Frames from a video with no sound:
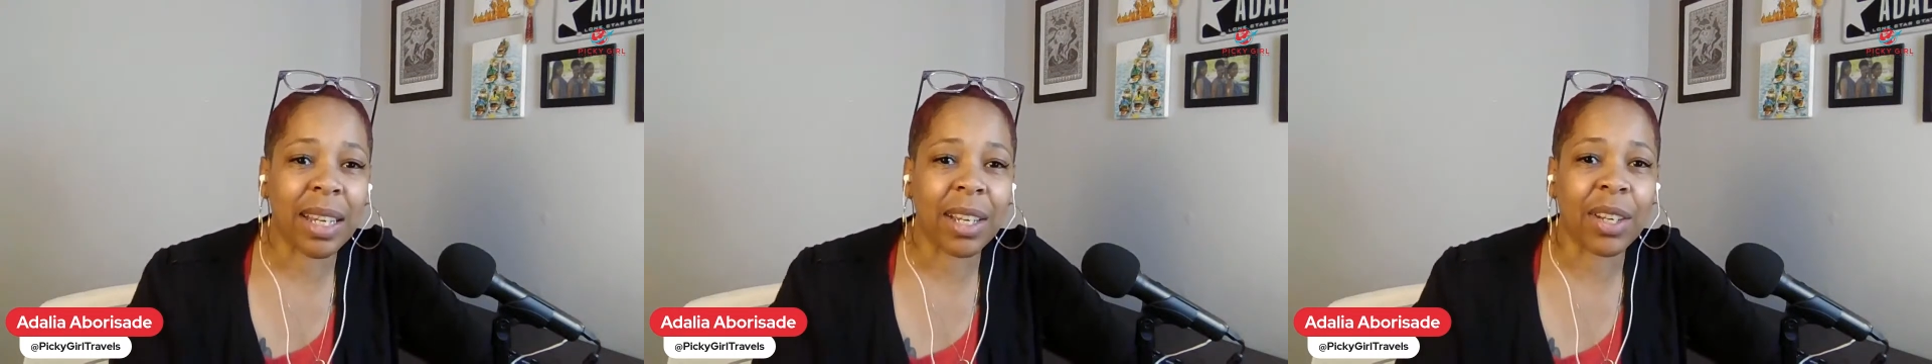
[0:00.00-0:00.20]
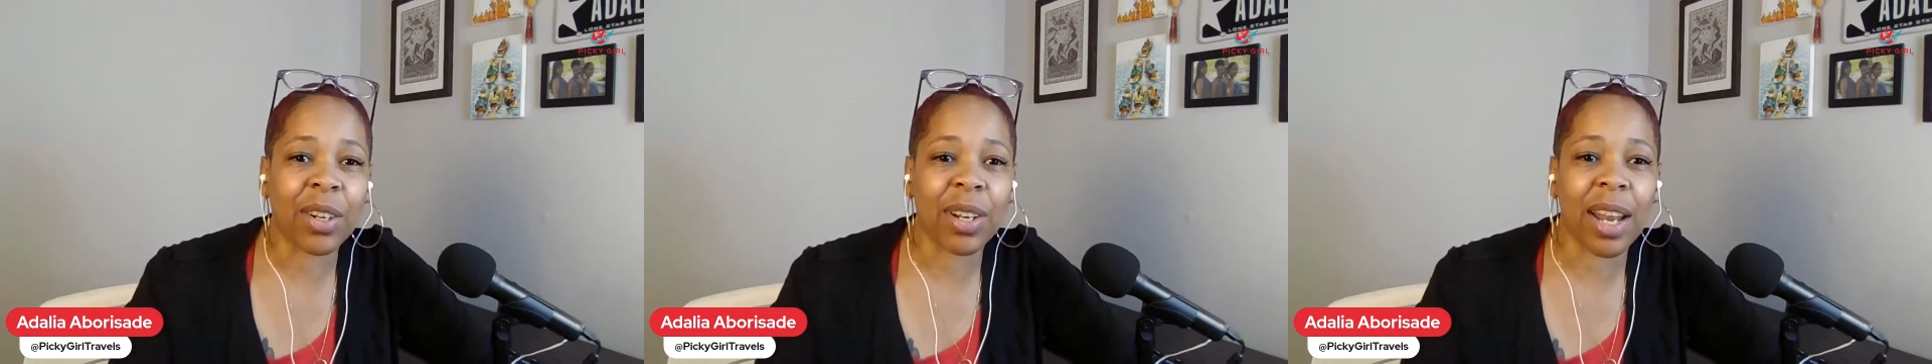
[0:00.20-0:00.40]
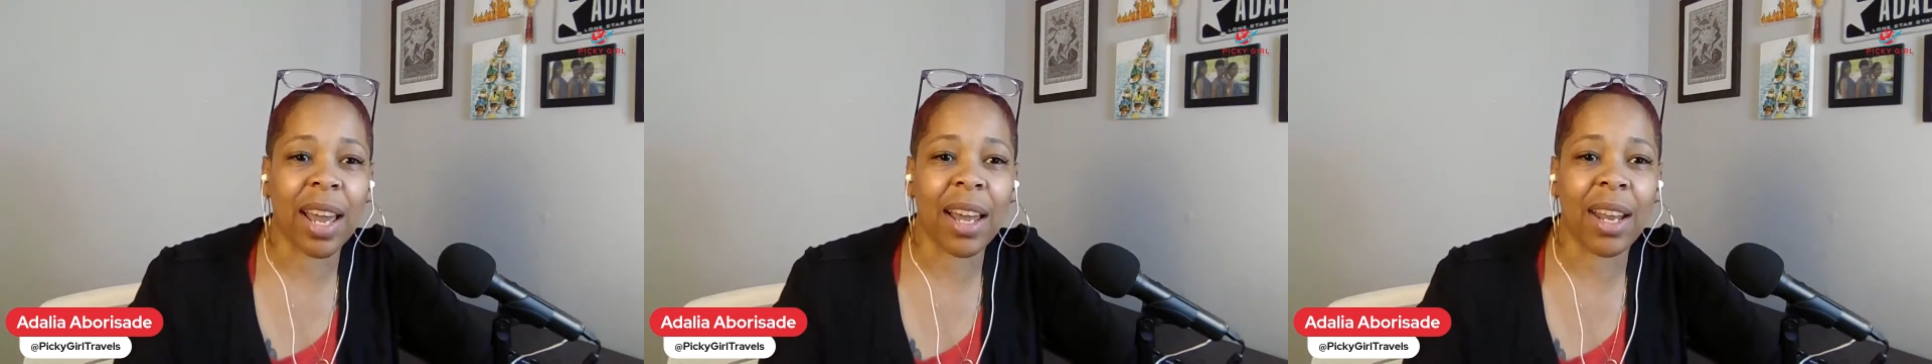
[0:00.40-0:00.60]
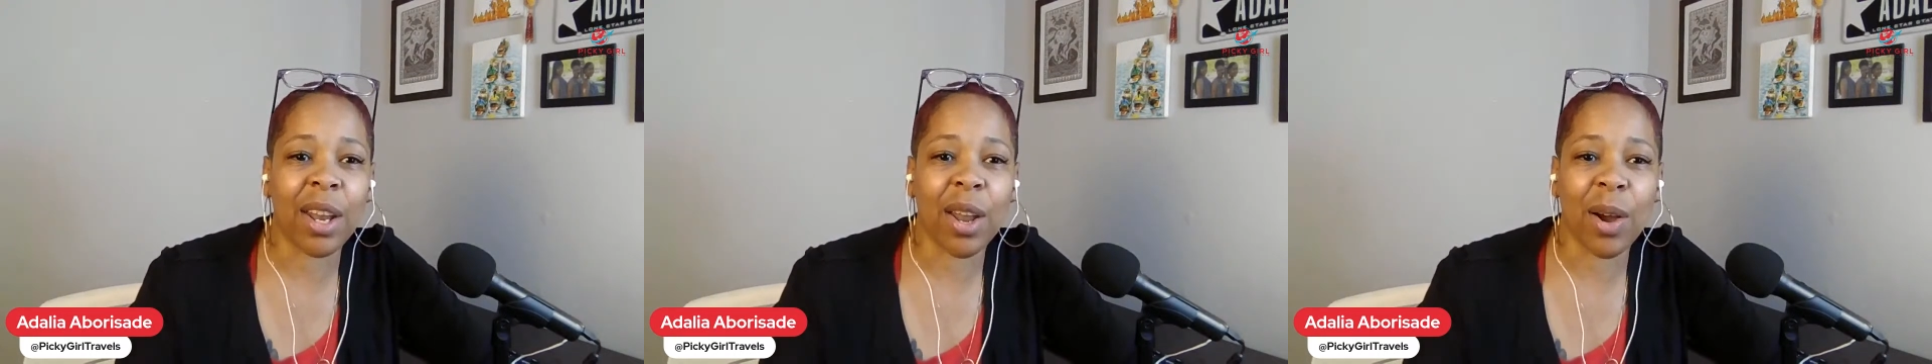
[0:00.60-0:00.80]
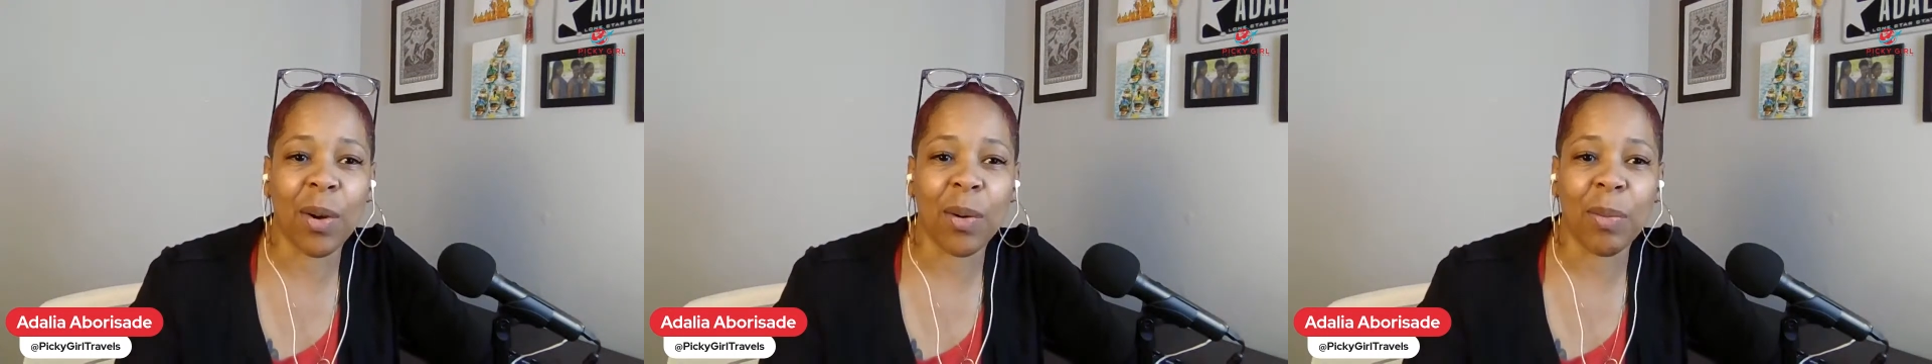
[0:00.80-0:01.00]
the internet
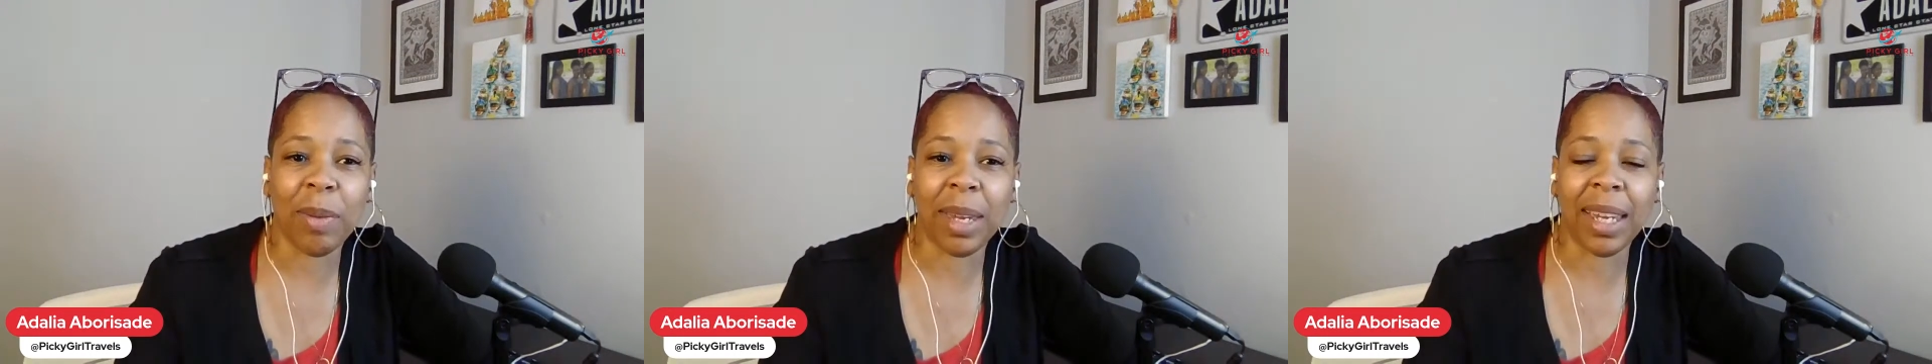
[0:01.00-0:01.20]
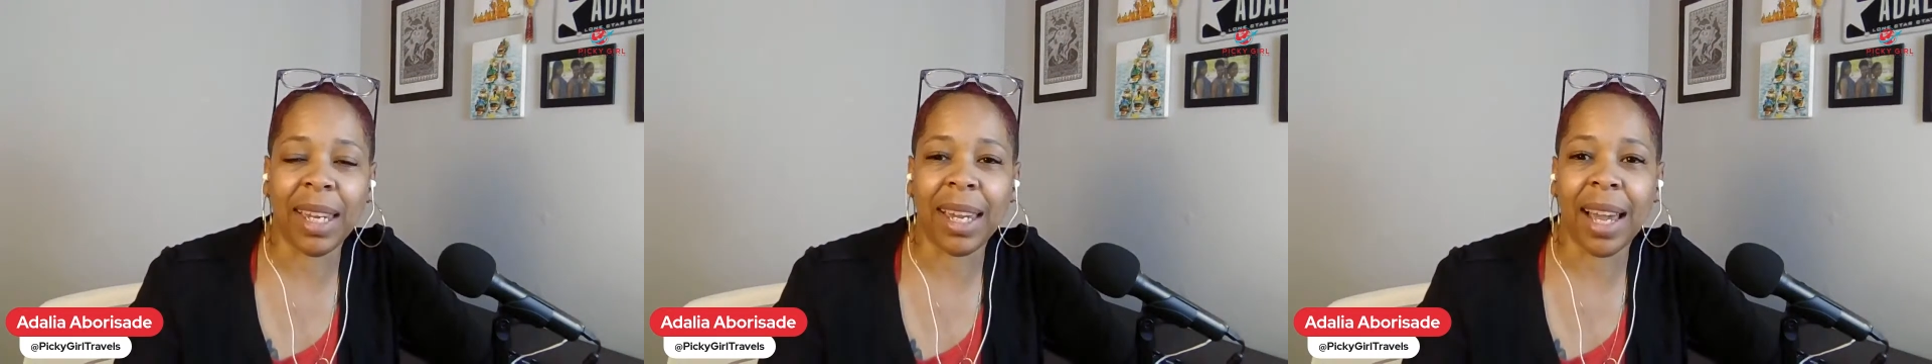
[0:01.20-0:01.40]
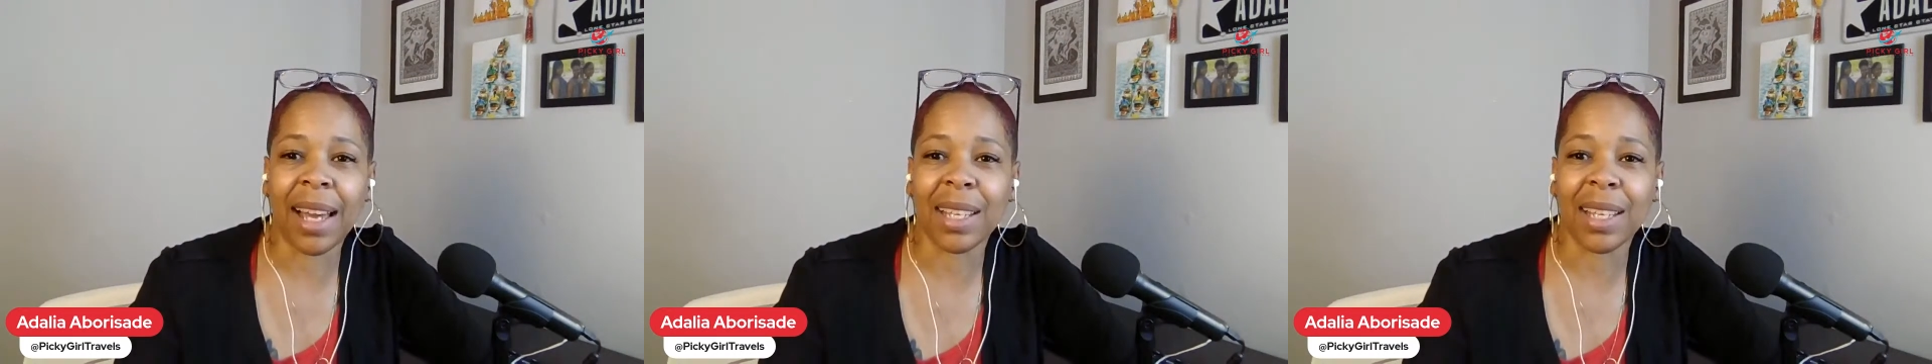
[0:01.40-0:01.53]
know me